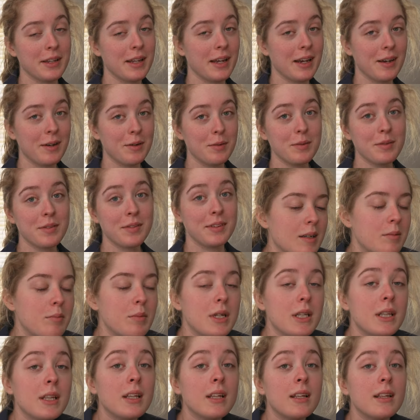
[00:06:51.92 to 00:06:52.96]
of the house. I
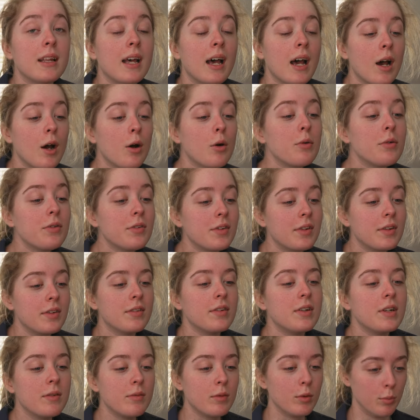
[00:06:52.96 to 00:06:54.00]
mean, the house
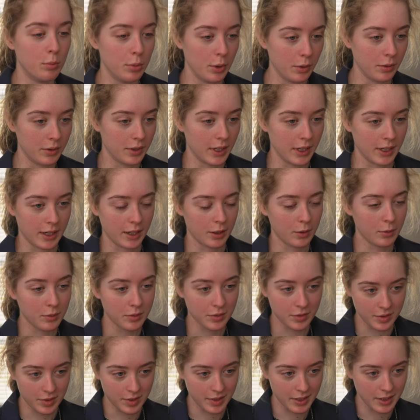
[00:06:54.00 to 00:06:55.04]
isn't even built yet. I
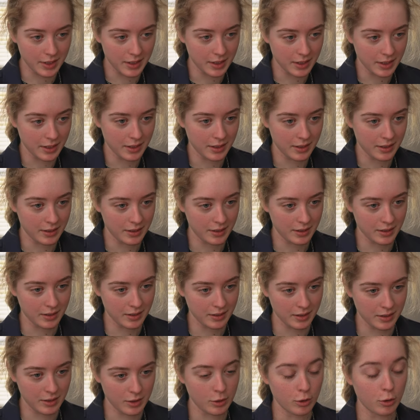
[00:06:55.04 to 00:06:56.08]
don't see,
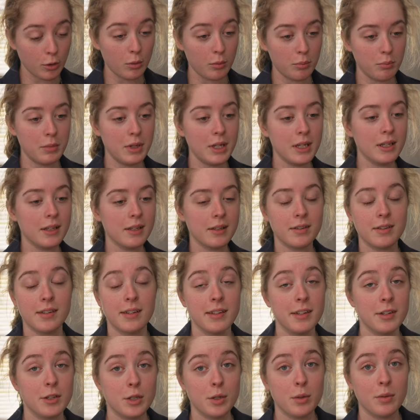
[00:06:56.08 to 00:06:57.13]
you know, Mia
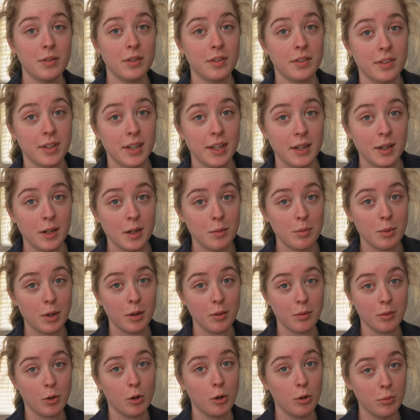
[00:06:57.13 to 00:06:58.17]
said that she was excited
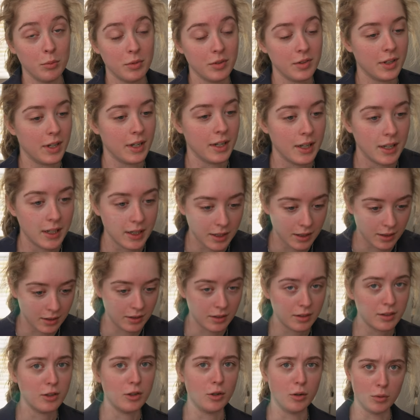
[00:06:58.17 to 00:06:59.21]
about homesteading
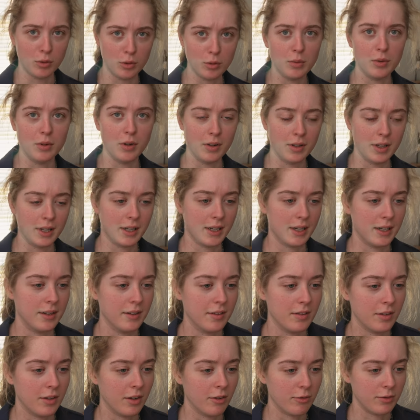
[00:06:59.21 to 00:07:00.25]
and, you know, doing all that kind
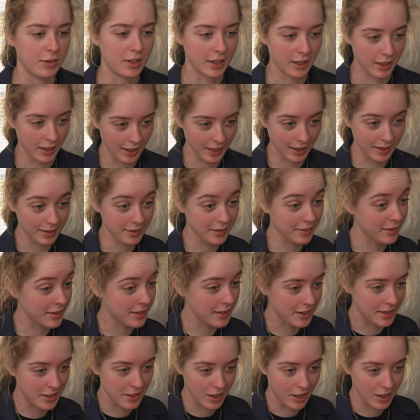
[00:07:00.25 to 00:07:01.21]
of stuff, yet I see